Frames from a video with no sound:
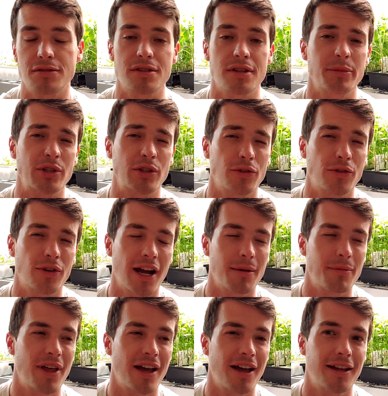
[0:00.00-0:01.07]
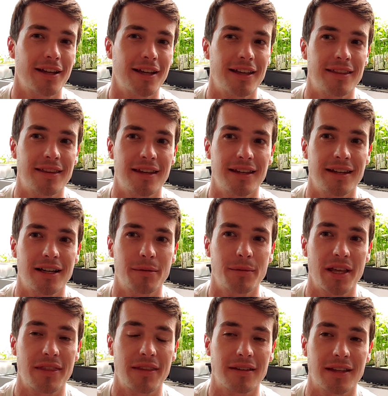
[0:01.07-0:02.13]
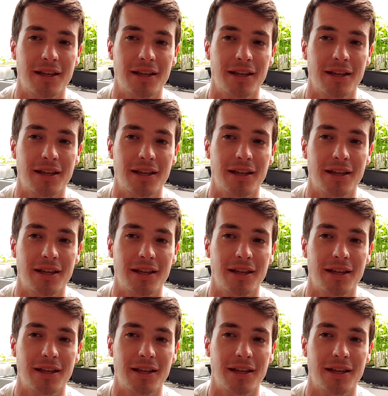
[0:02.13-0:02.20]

So let me go grab that, and then I think